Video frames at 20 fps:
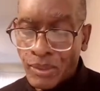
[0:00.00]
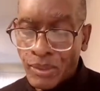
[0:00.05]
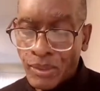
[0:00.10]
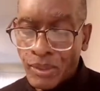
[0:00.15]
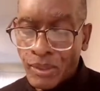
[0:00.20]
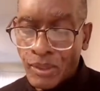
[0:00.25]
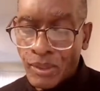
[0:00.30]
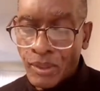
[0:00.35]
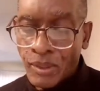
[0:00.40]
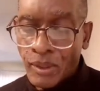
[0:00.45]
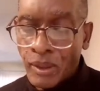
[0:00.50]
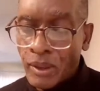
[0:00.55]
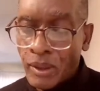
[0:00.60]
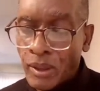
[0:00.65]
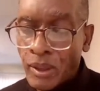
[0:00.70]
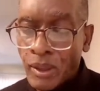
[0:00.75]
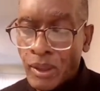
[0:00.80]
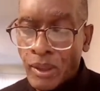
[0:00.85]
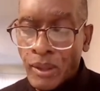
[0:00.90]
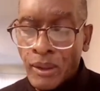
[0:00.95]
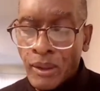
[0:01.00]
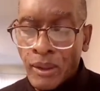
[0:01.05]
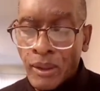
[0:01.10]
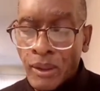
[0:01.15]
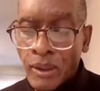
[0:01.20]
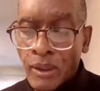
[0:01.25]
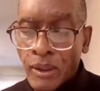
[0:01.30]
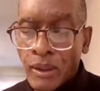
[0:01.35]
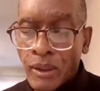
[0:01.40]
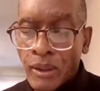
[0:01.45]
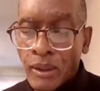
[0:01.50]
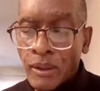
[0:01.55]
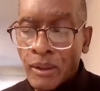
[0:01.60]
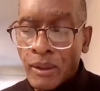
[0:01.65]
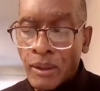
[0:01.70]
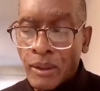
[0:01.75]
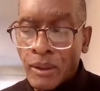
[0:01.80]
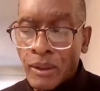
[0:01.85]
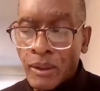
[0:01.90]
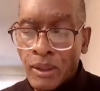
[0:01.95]

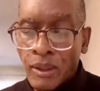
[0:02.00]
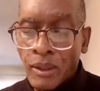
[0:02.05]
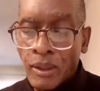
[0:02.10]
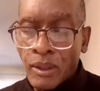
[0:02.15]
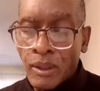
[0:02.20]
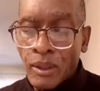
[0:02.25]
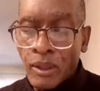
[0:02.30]
Nobody speaks.